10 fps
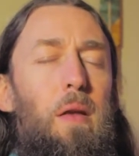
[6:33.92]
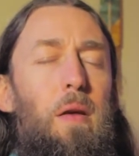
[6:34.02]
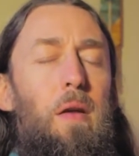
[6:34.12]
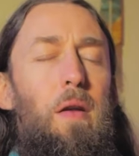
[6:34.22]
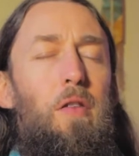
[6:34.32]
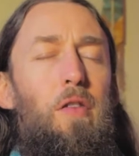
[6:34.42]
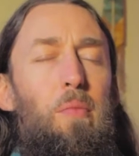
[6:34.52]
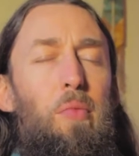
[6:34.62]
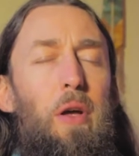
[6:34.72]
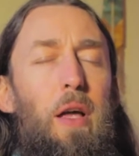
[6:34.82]
And
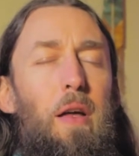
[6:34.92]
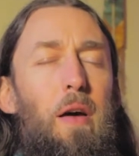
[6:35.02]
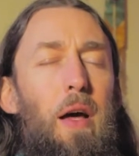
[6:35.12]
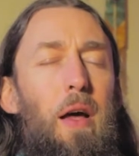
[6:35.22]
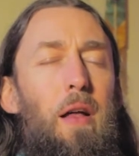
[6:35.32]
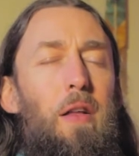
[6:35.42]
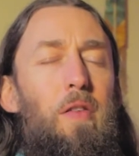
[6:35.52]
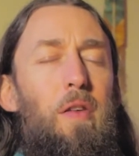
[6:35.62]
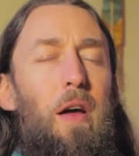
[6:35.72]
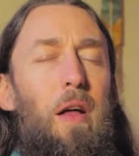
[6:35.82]
just bringing your hands
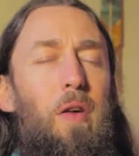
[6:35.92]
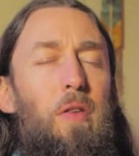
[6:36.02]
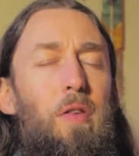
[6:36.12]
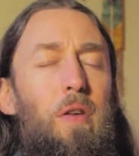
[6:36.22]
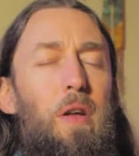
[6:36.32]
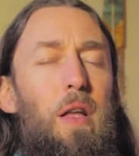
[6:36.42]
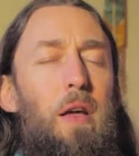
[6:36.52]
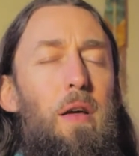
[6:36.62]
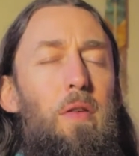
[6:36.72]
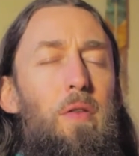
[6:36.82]
down onto your
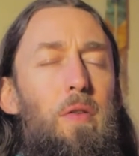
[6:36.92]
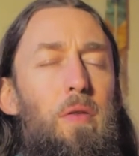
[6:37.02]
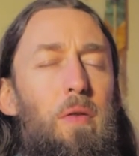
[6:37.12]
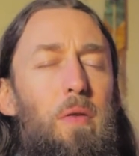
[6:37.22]
knees.